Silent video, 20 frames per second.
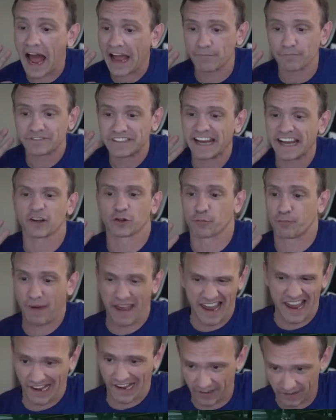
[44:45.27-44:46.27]
am tickled
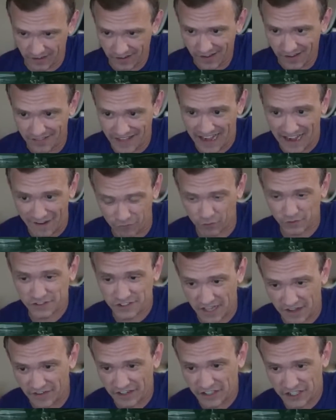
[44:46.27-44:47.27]
pink that
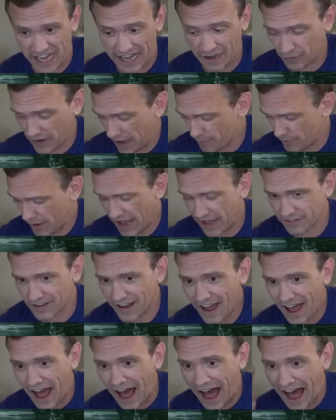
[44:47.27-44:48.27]
everyone's loving Shadow Campaigns.
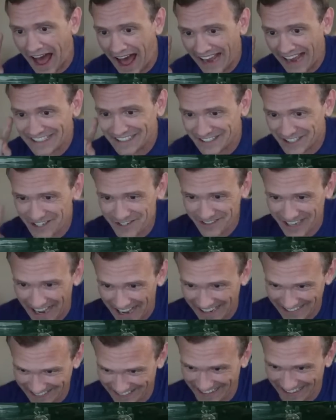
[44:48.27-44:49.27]
I do
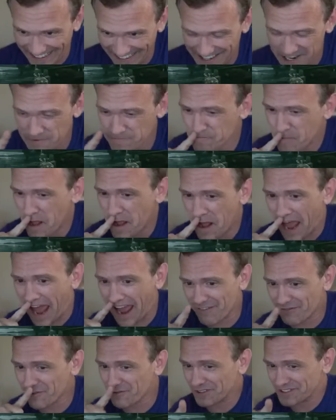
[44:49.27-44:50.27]
not think
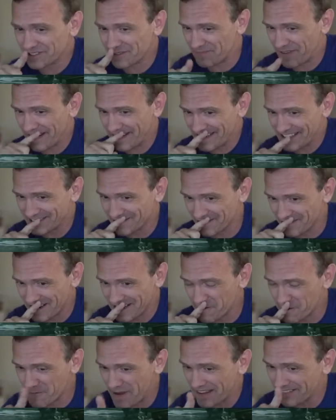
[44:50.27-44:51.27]
everyone's opinion is
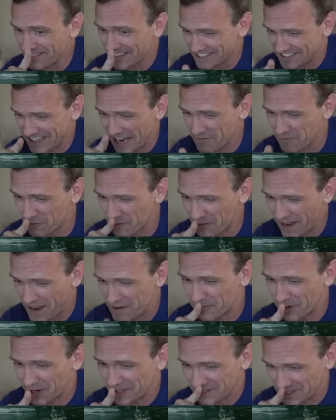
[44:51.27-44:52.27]
going to remain the same when we
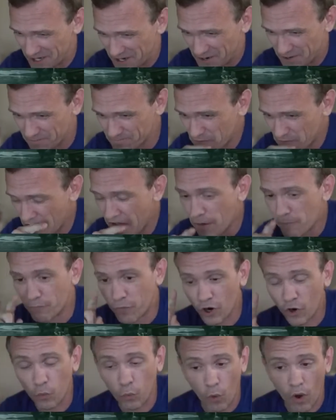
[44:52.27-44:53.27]
hit book two.
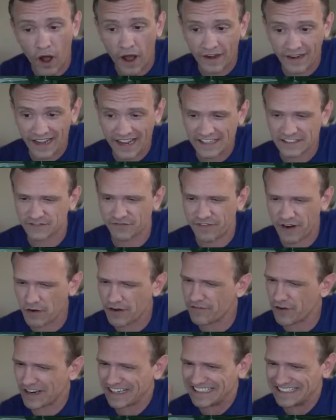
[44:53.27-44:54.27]
Book one is
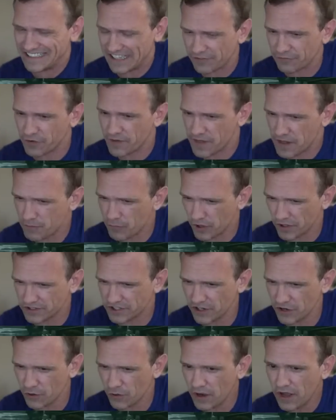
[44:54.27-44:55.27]
very, very different than book
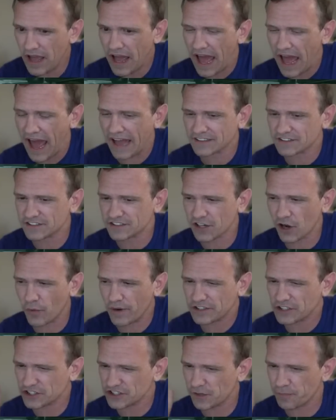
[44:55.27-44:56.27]
two, and
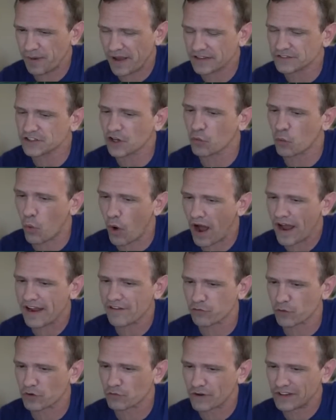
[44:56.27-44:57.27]
so it just depends on why
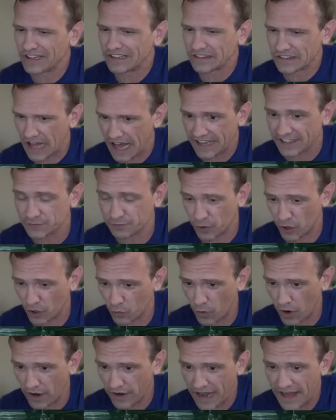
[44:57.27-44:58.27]
everyone really likes book
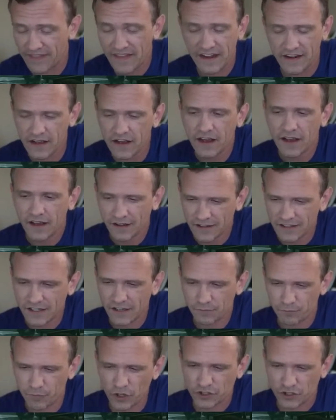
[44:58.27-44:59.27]
one. And then
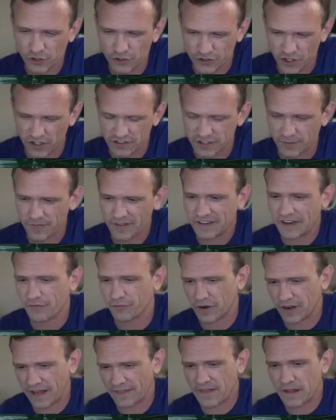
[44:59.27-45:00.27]
book two starts something
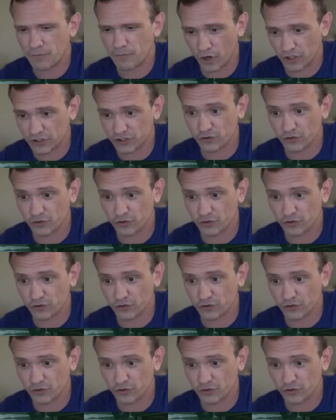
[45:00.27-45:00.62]
different, and then books